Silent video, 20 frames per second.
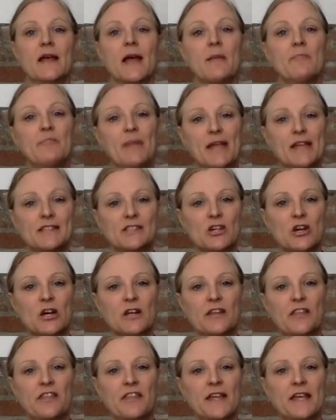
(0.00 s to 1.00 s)
based on
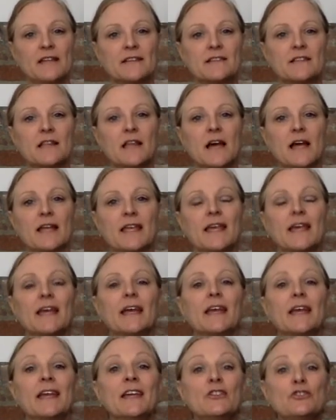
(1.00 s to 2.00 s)
things like
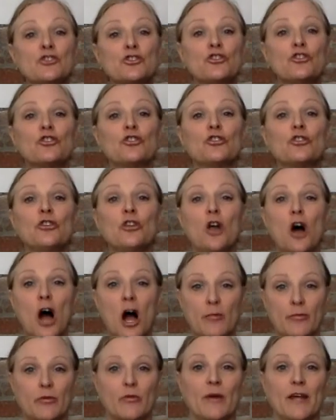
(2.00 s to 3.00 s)
internal
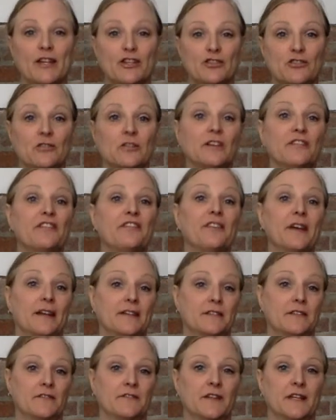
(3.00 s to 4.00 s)
operational
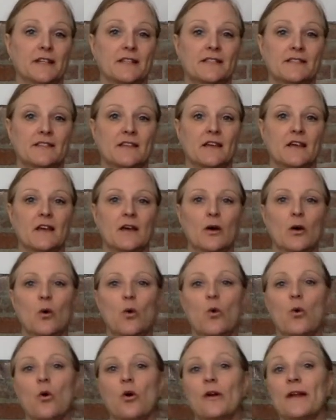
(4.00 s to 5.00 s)
effectiveness,
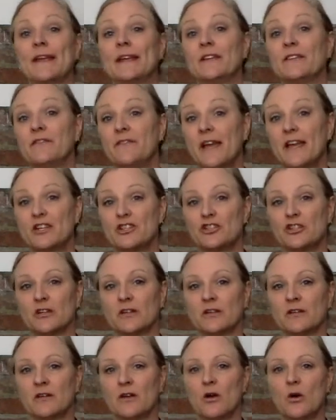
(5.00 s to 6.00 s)
or
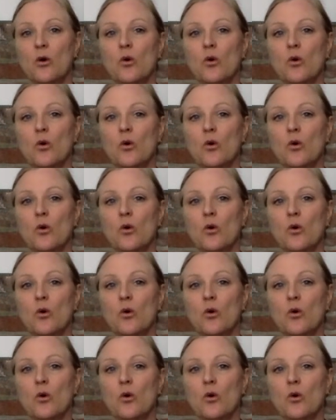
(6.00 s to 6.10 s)
innovation,